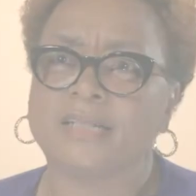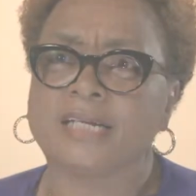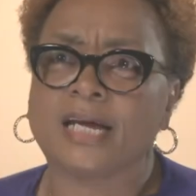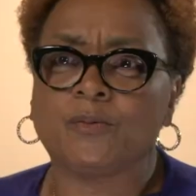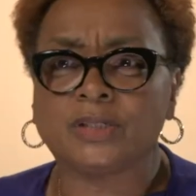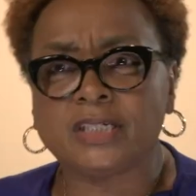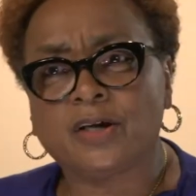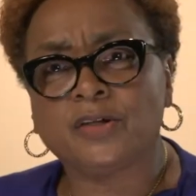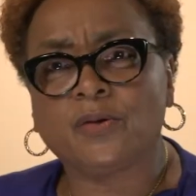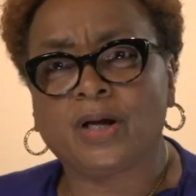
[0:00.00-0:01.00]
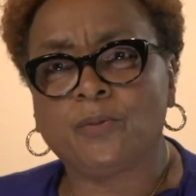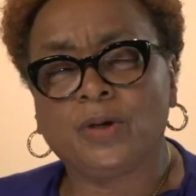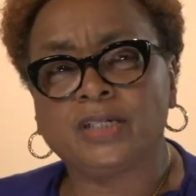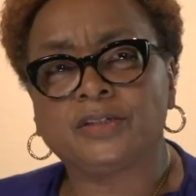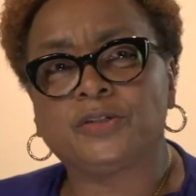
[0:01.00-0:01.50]
I will tell you, I
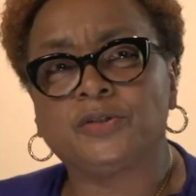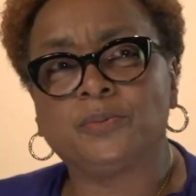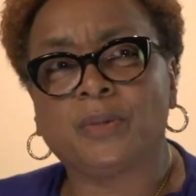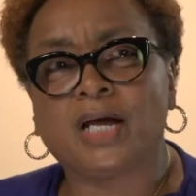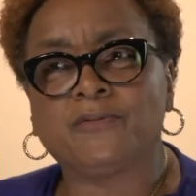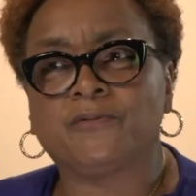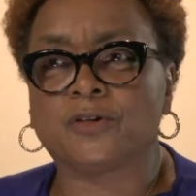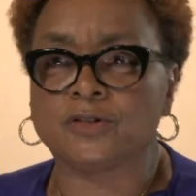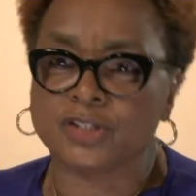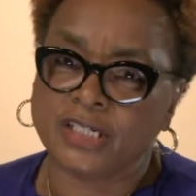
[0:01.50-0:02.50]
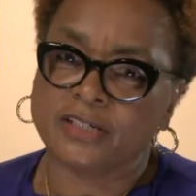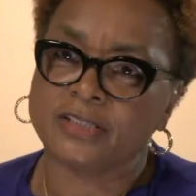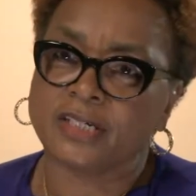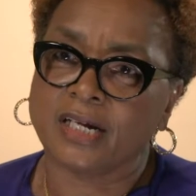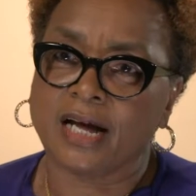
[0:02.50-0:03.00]
went to my first
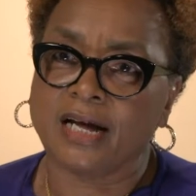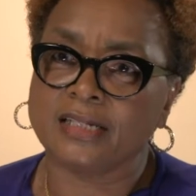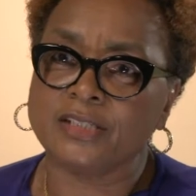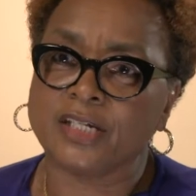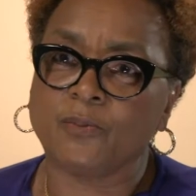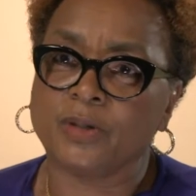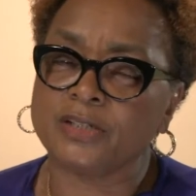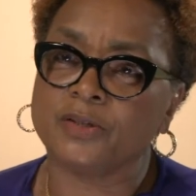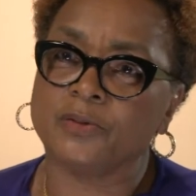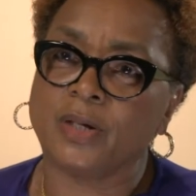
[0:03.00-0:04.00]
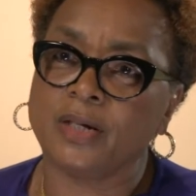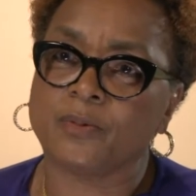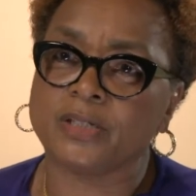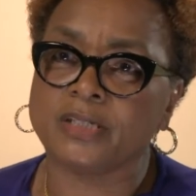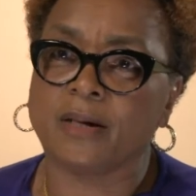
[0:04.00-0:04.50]
years in college. I went to a
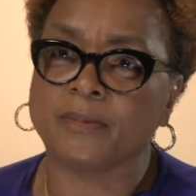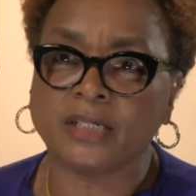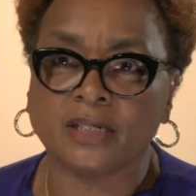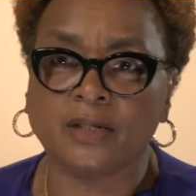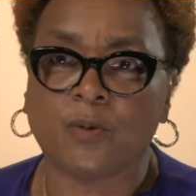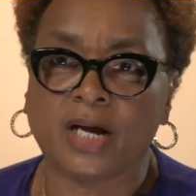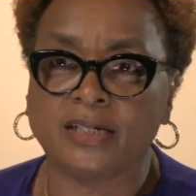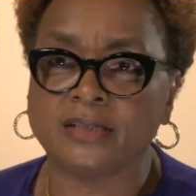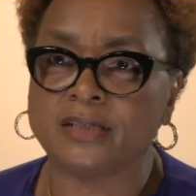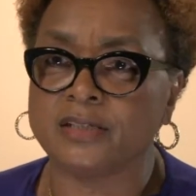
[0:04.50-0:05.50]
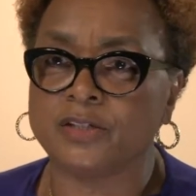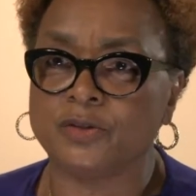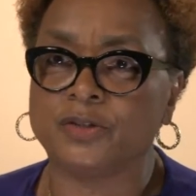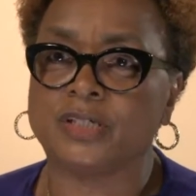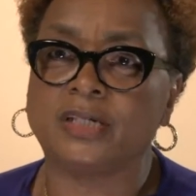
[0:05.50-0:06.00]
predominantly white
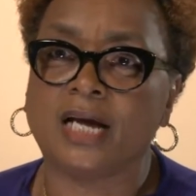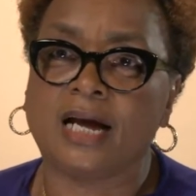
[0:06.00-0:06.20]
institution.